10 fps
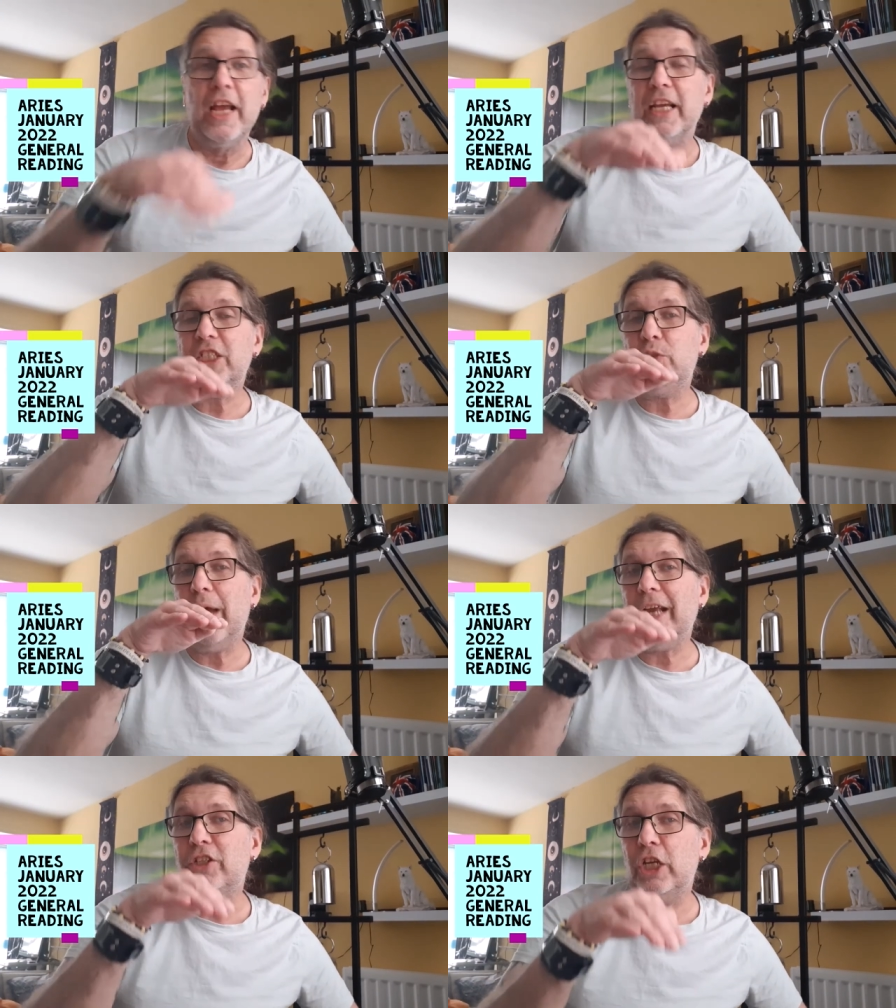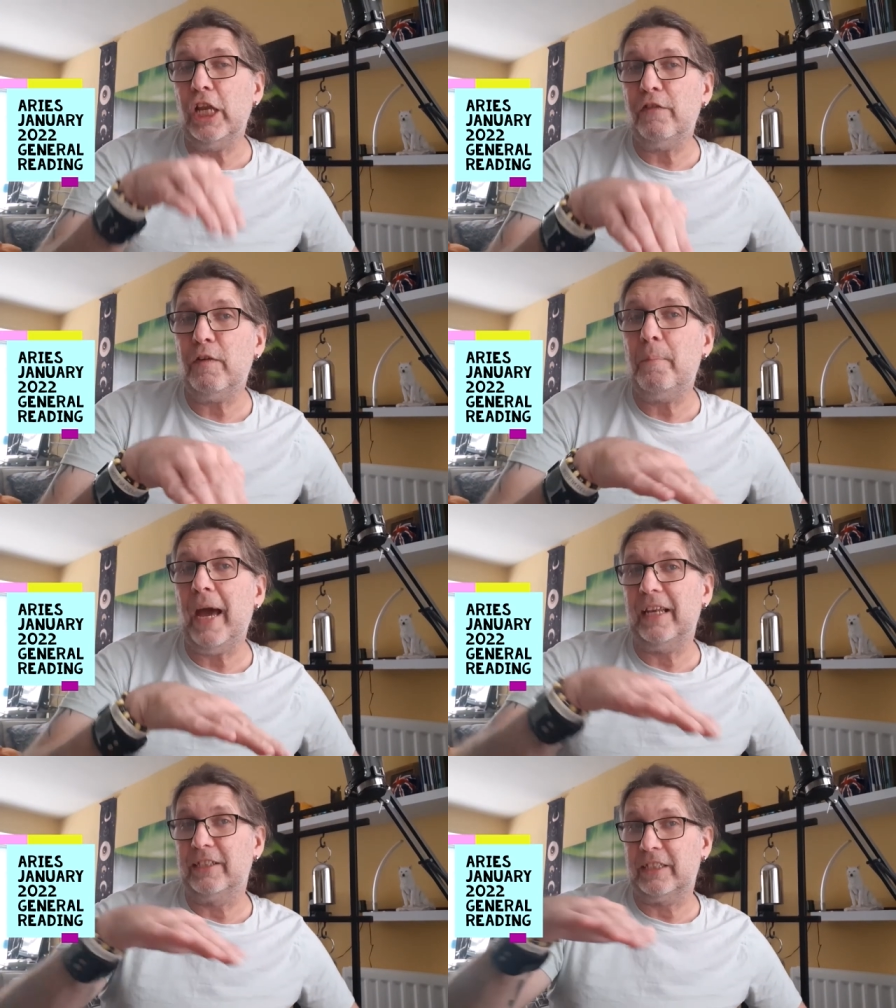is to actually live a
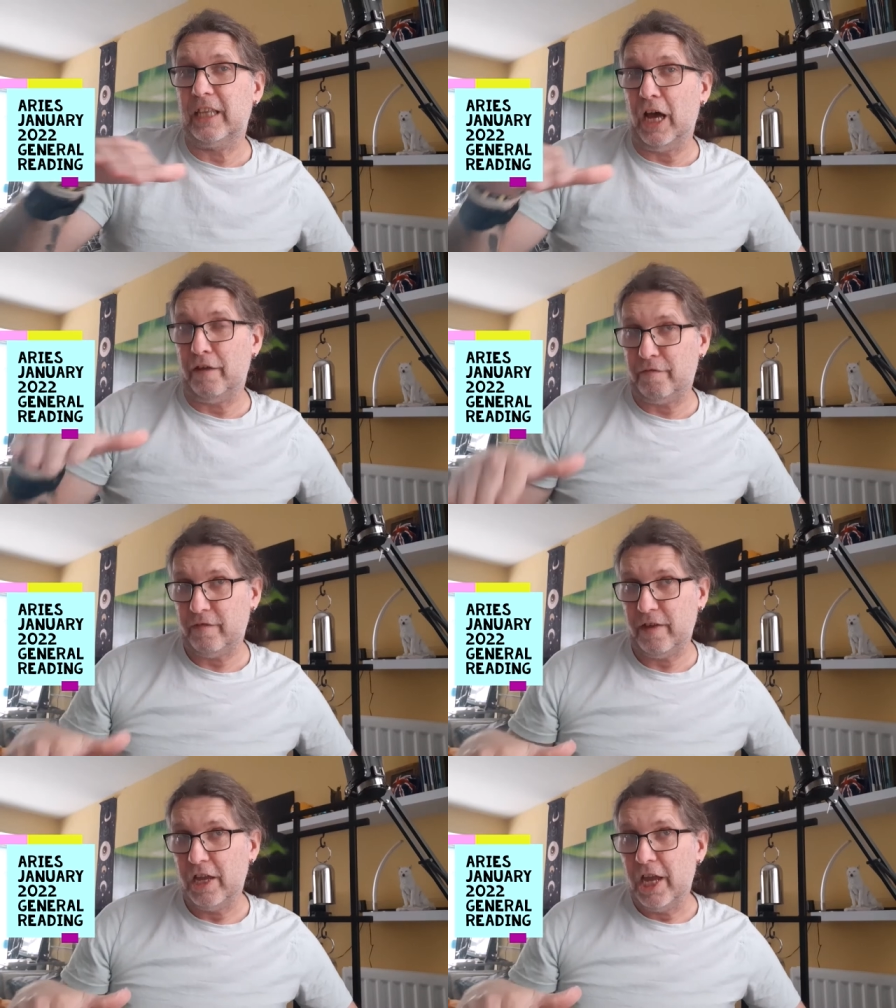balanced life.